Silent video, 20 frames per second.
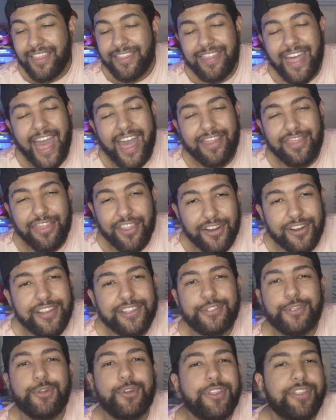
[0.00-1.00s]
That
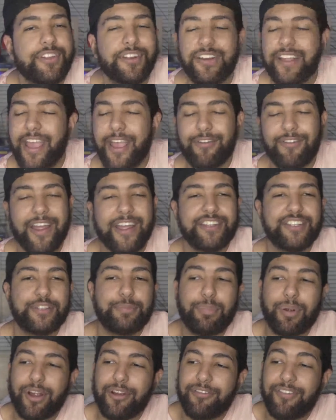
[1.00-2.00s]
32 to 38 range is
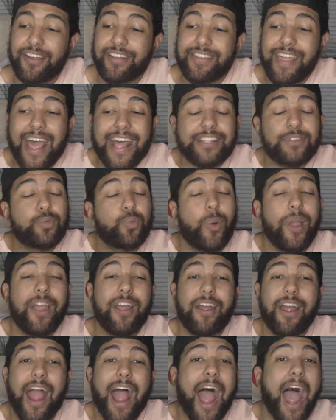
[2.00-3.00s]
perfect. That's
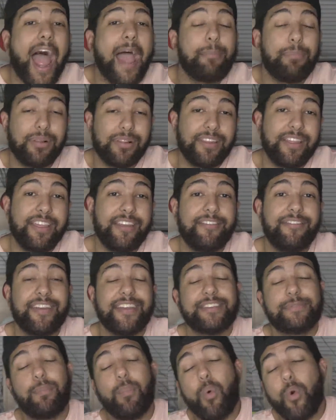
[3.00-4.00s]
where I believe
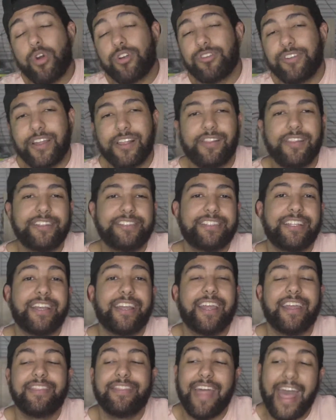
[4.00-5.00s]
is more
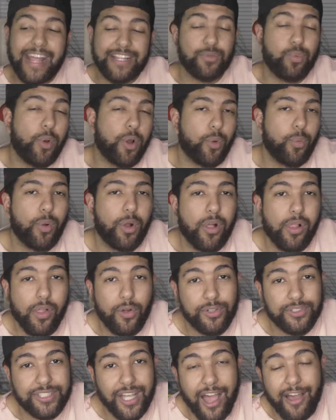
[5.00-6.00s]
realistic, and that's where we'll
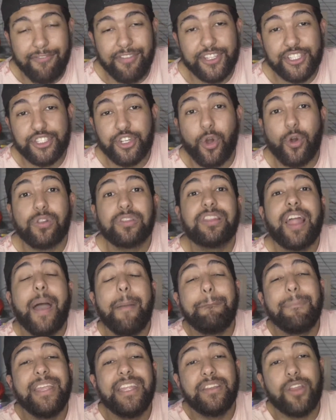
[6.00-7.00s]
close off the show.
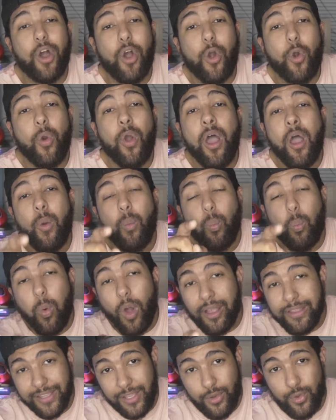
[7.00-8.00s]
Let me know
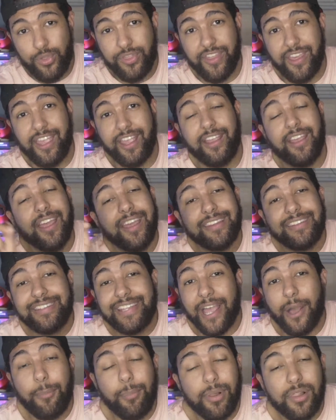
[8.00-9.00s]
what you think
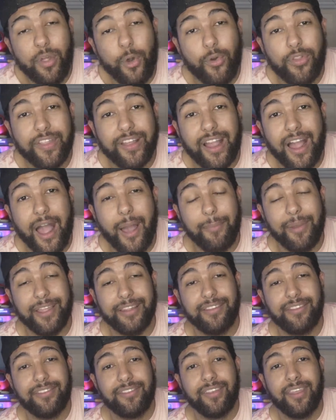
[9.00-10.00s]
down below in the
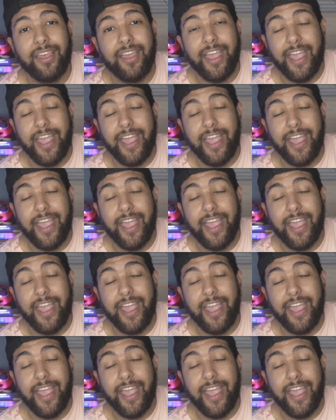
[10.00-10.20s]
comments.